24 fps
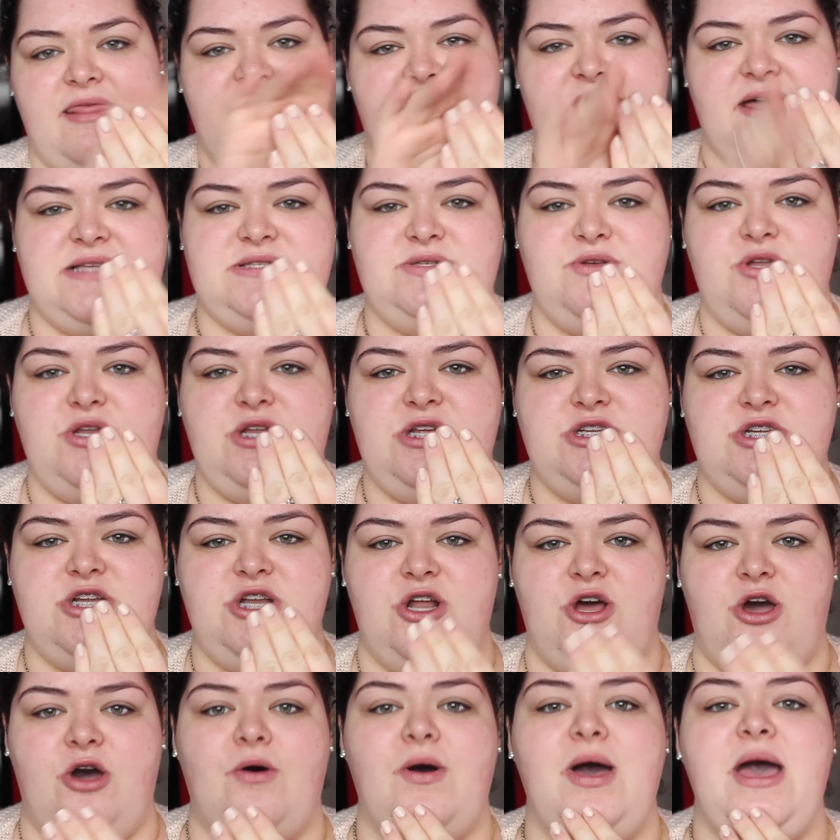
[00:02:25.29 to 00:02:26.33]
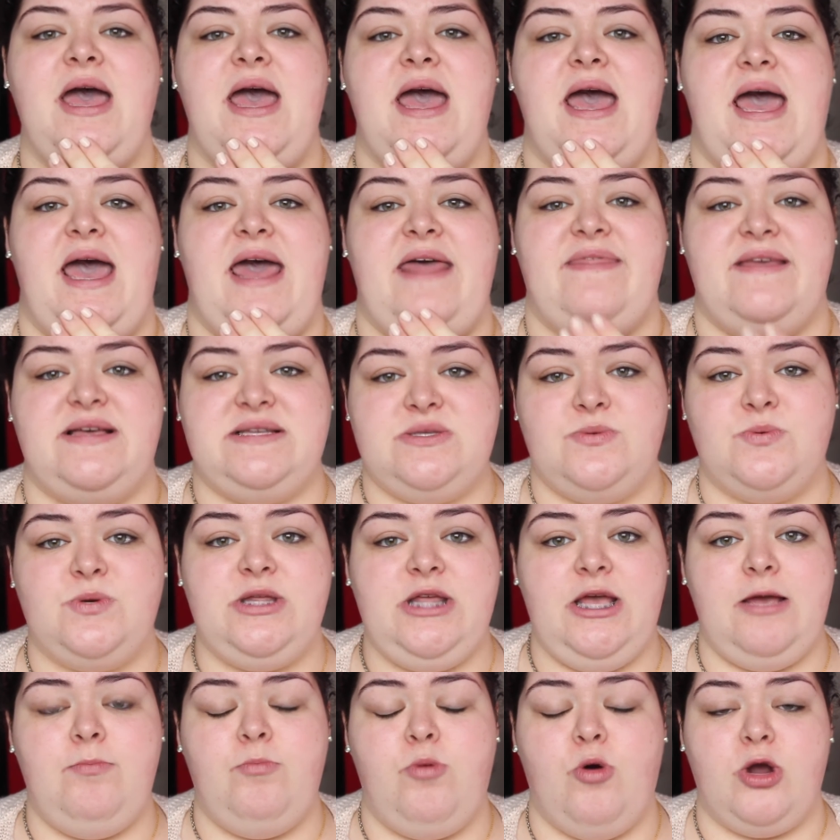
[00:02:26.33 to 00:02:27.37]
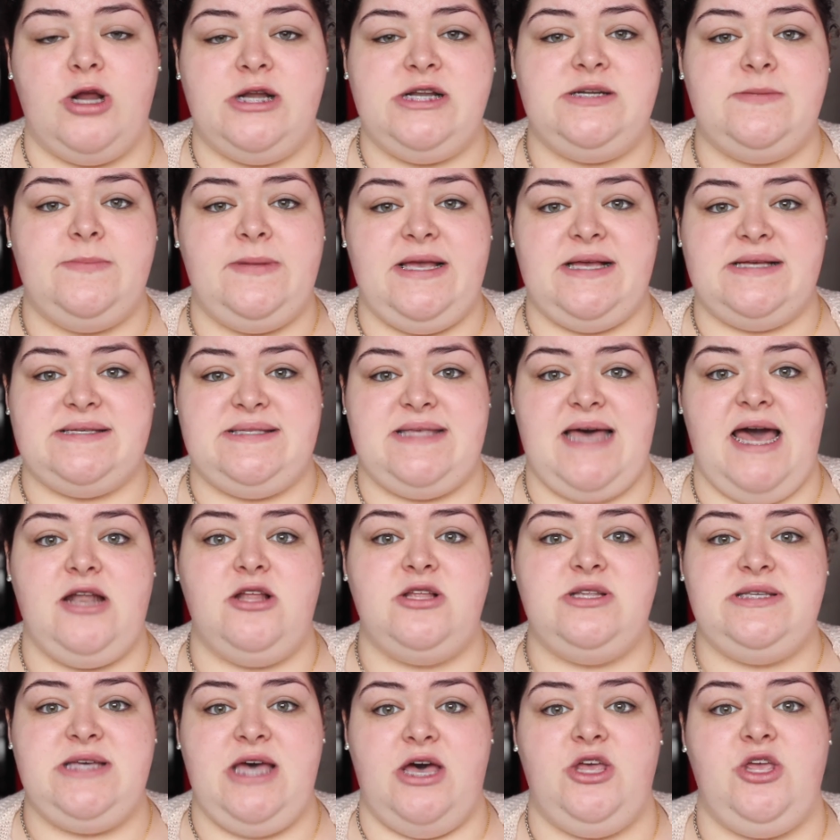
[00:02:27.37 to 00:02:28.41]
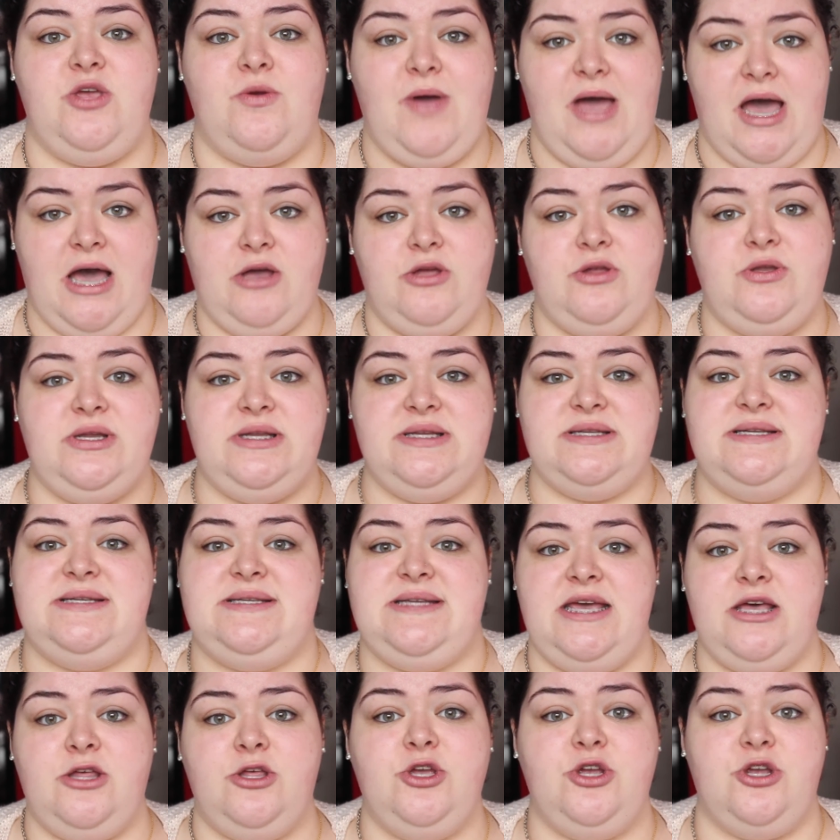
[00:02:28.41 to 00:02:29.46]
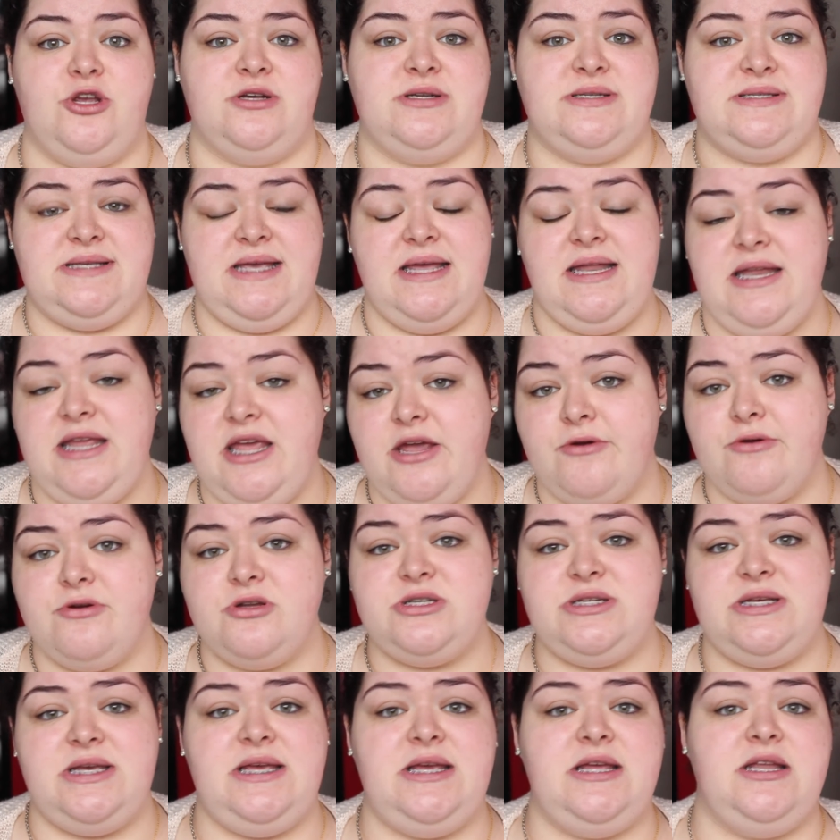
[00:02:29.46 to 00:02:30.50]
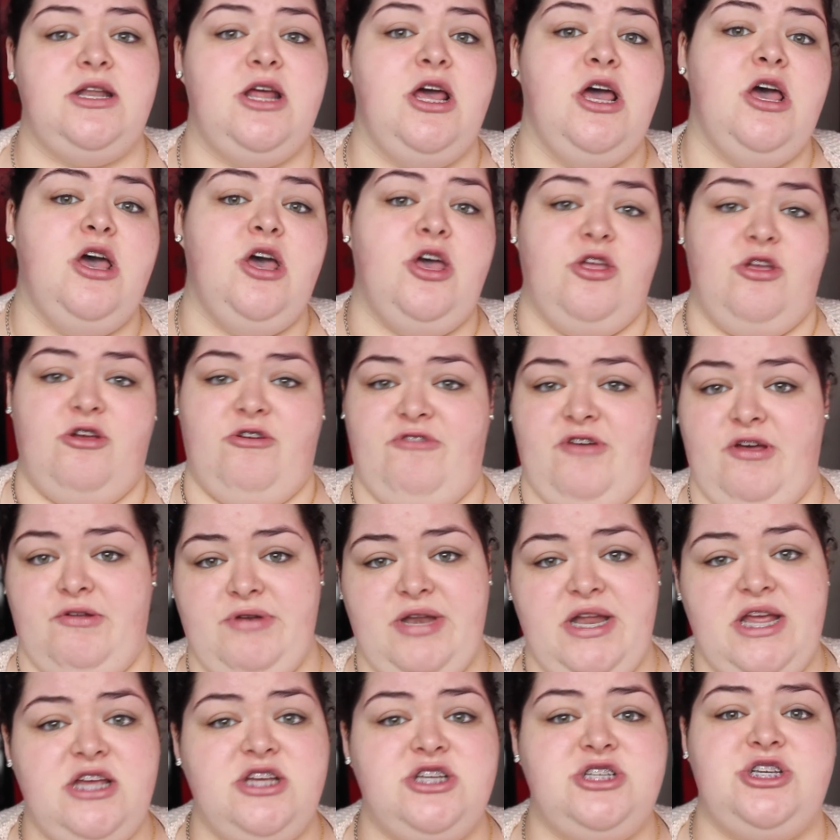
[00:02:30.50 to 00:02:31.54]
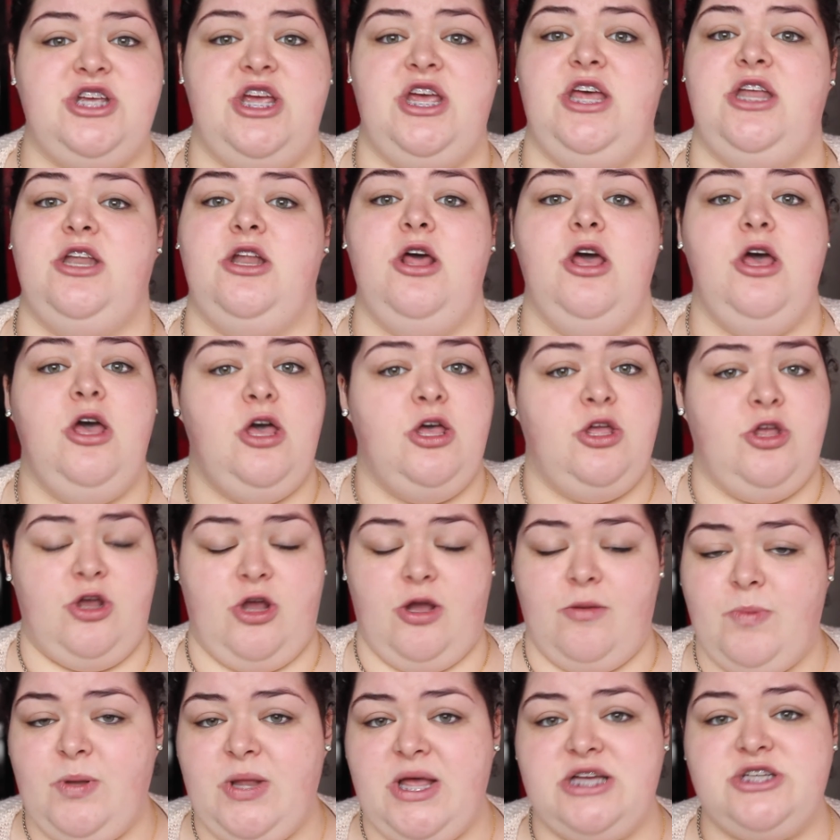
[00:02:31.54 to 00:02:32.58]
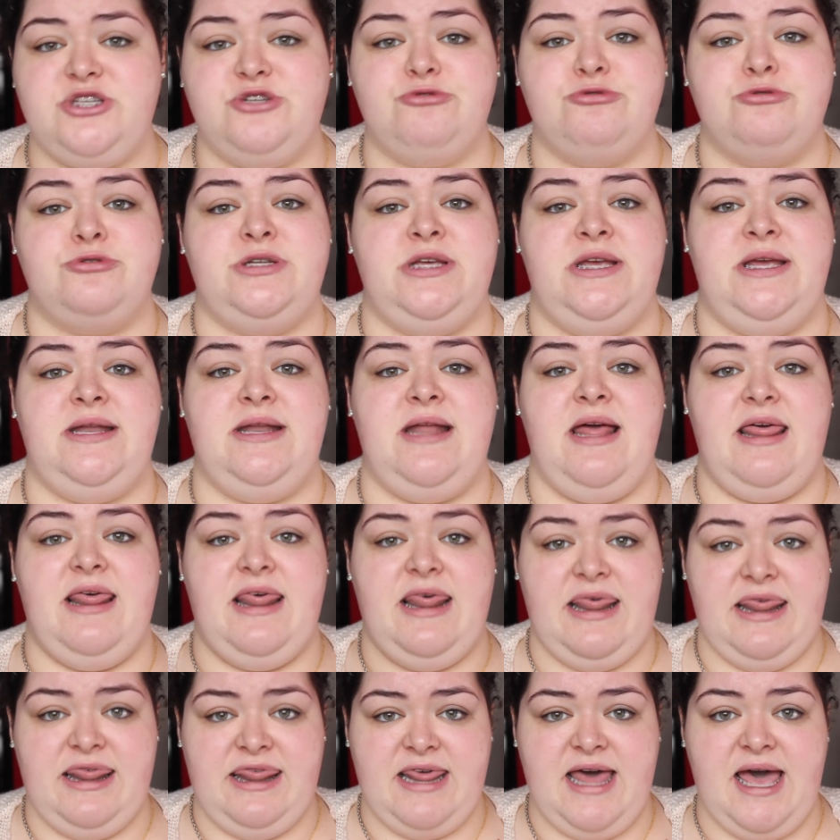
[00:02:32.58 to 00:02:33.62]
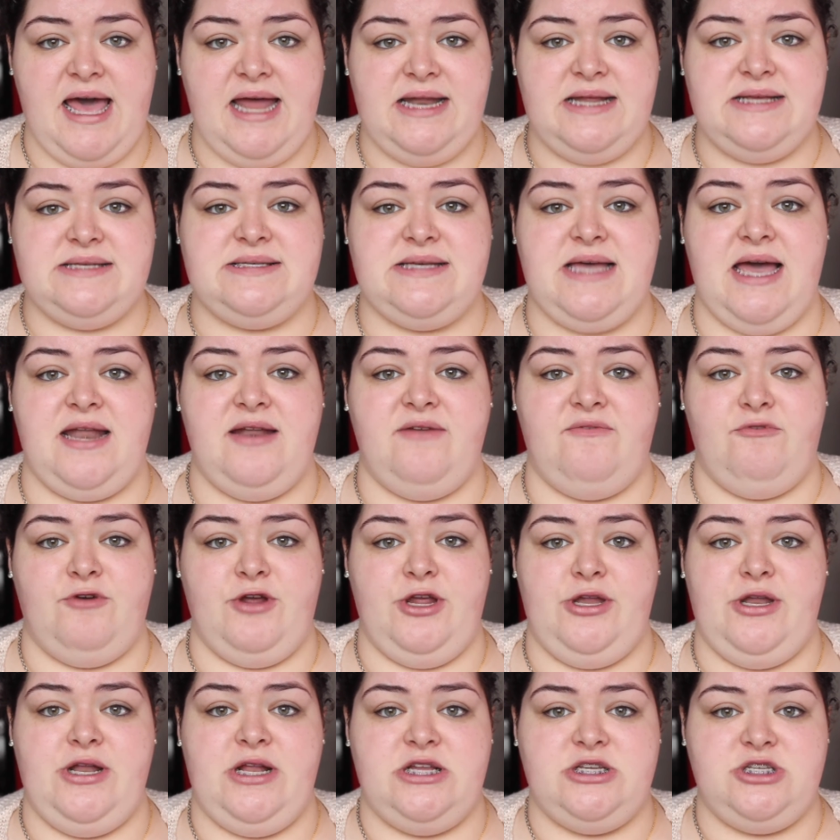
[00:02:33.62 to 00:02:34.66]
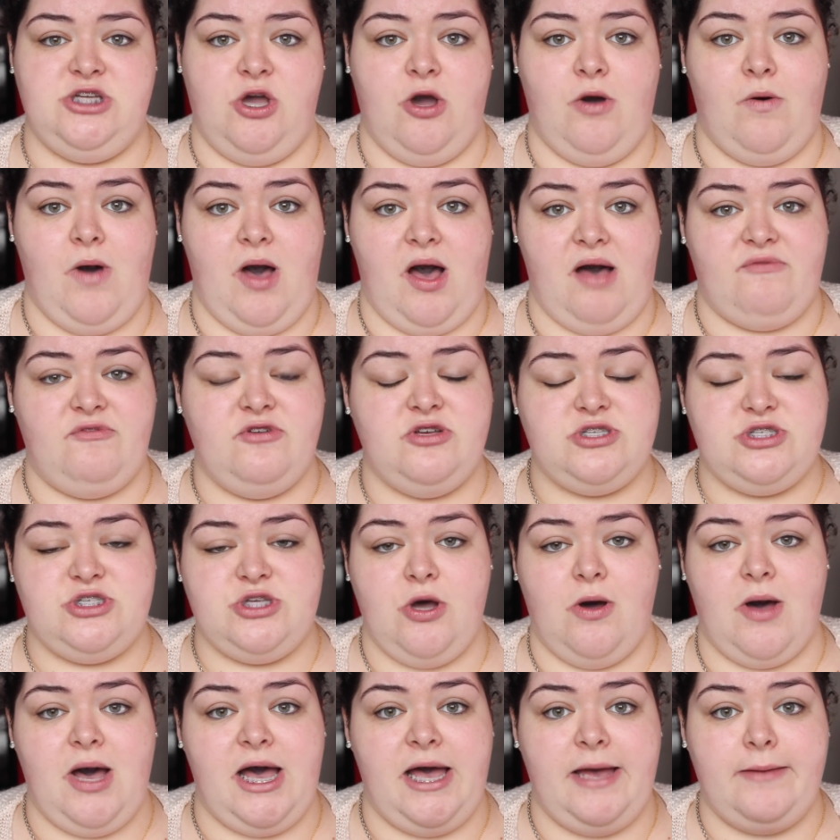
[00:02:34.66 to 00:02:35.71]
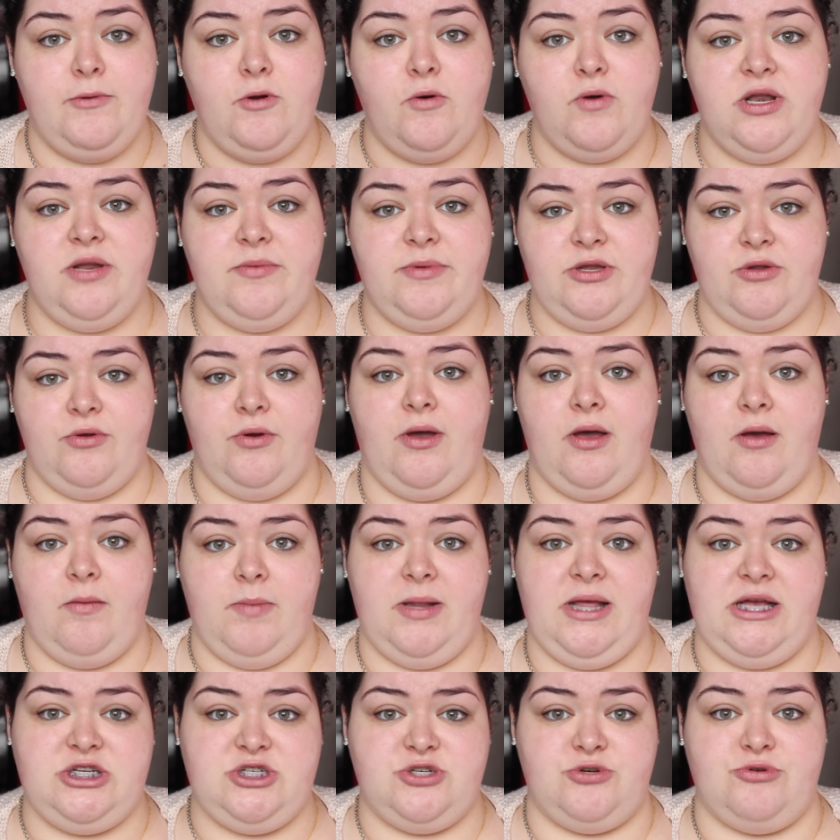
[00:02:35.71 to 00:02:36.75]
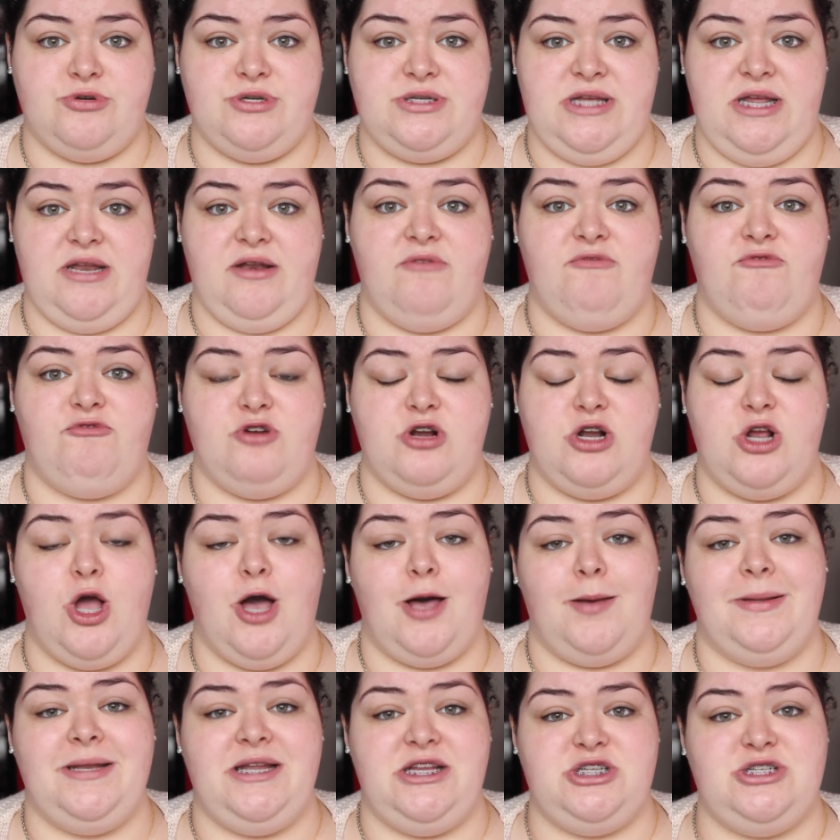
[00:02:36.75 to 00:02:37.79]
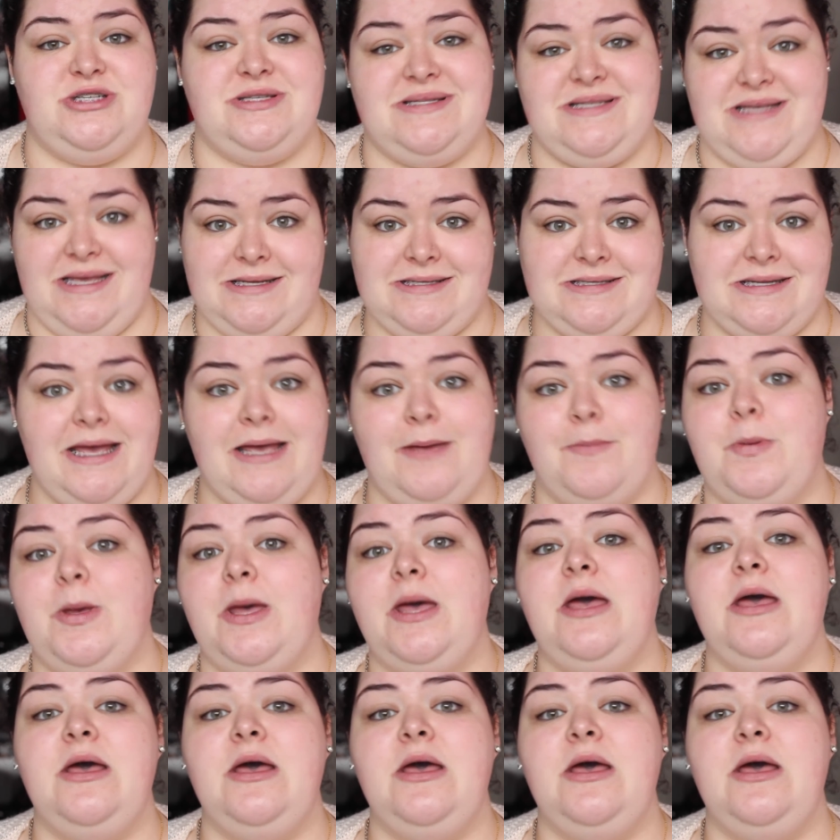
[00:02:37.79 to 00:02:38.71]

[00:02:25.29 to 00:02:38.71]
That's what you need to know, and that's really important because that'll tell you how you need to tailor your skincare routine, your foundation, your complexion routine. That is kind of where you need to go off. So I'm going to be doing a complexion routine for a combination skin type.